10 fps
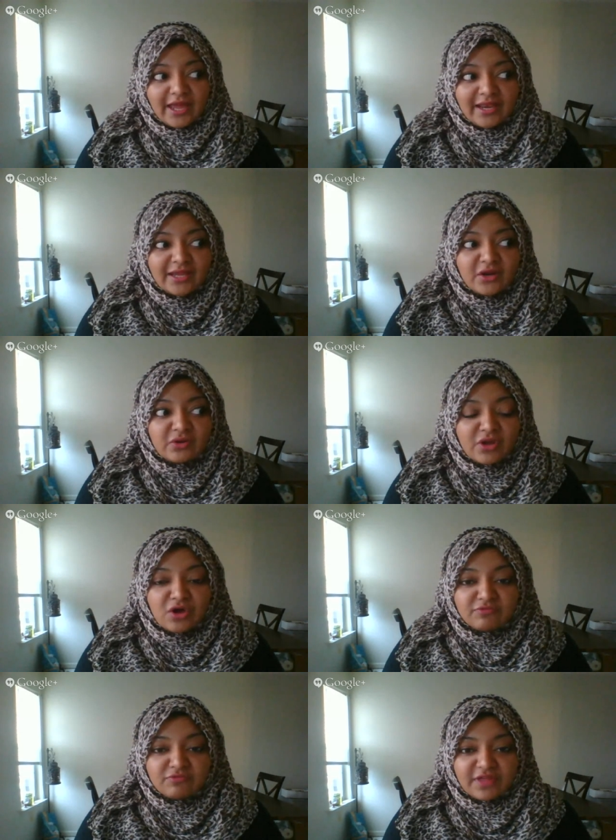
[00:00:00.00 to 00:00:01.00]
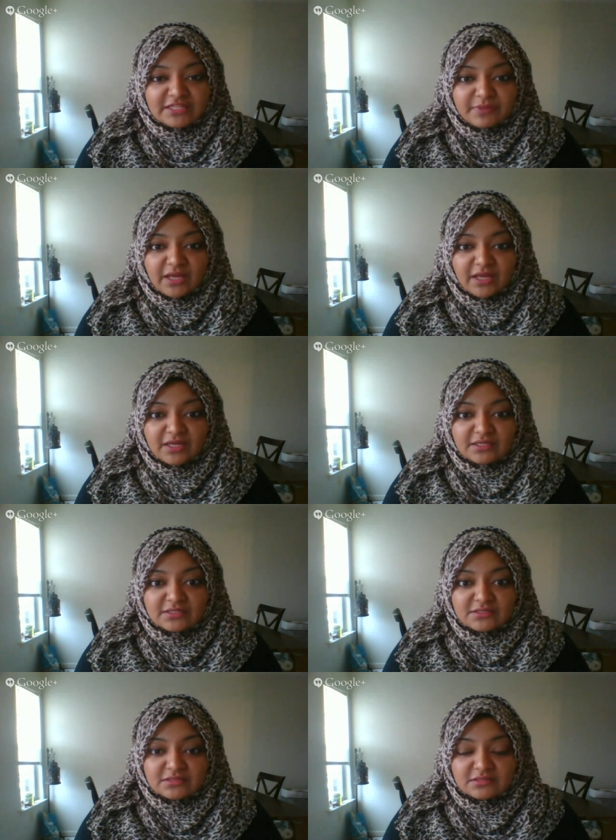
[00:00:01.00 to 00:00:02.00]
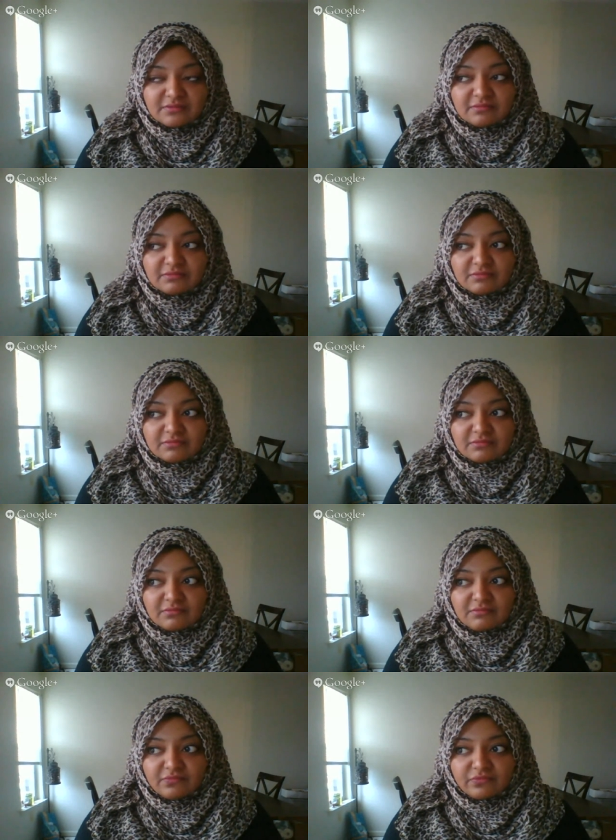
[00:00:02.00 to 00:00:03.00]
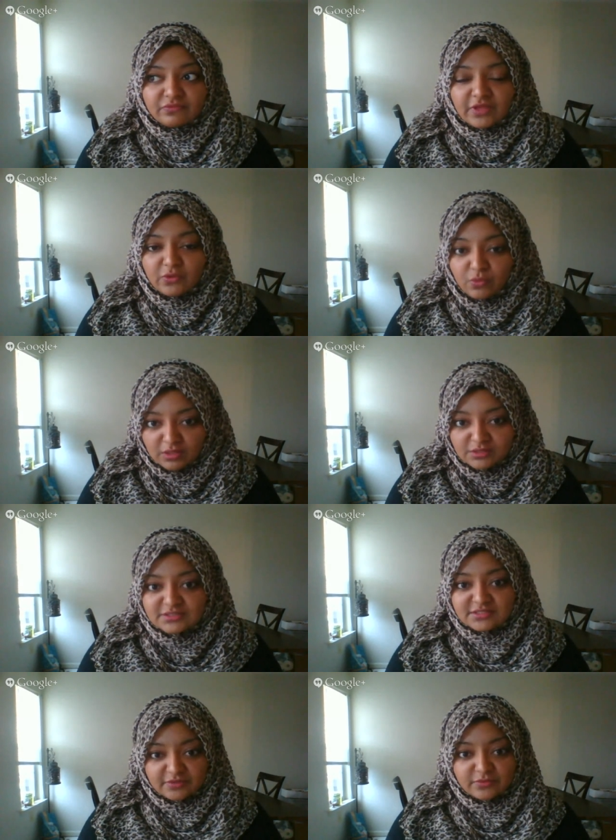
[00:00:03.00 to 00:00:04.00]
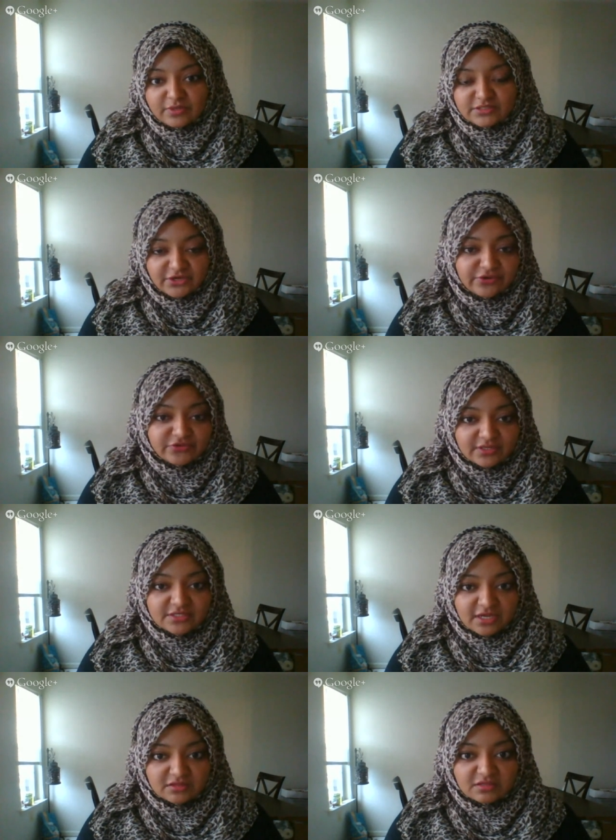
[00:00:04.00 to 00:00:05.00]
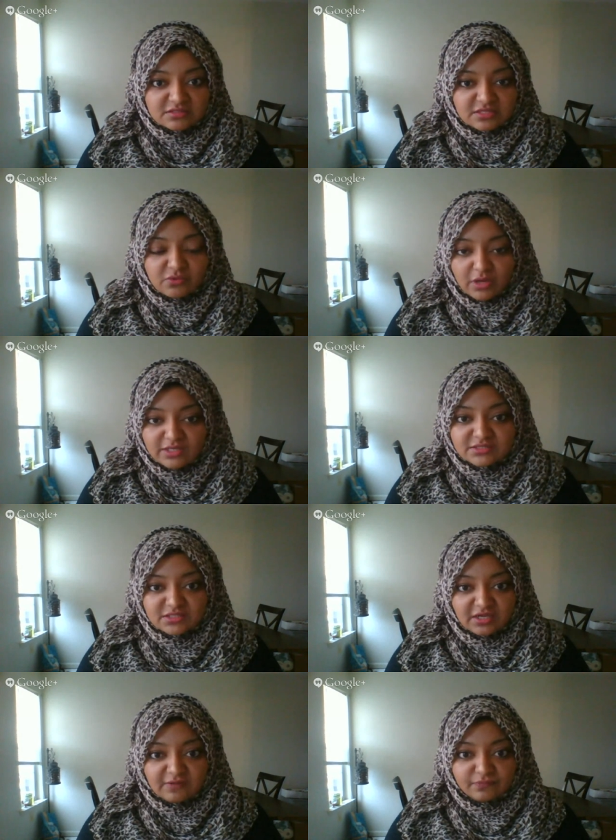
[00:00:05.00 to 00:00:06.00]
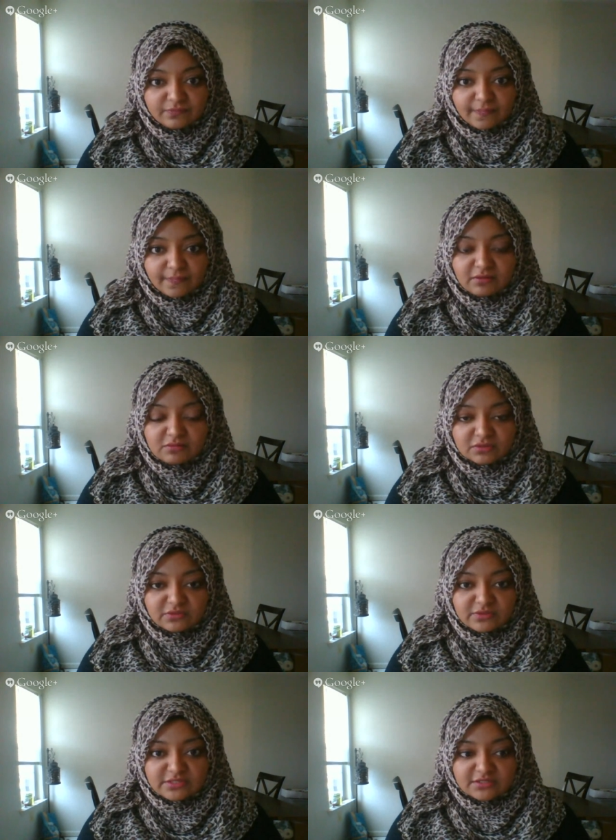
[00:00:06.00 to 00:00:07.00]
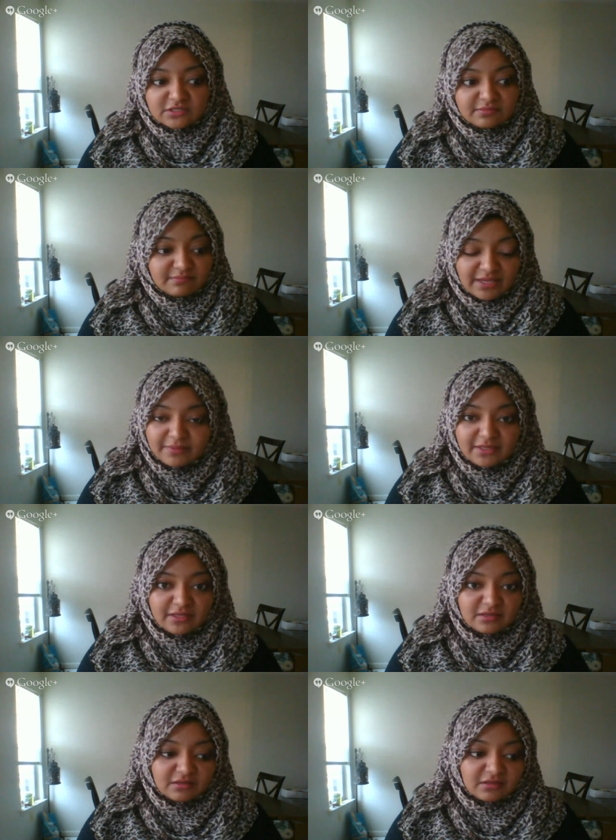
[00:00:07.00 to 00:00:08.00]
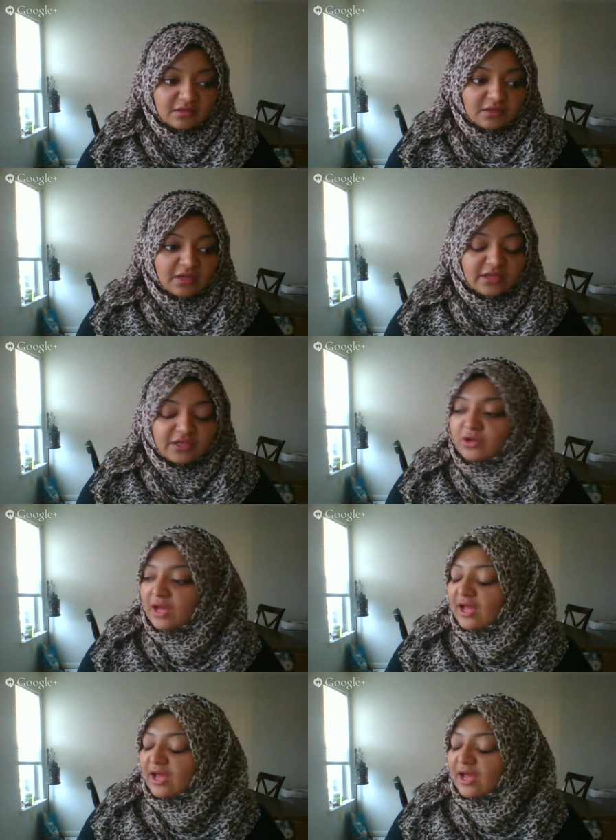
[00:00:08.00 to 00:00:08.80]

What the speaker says: And I don't know if that's because they want to see where Sarah's going to take this. They want to see what the results are. Maybe, you know,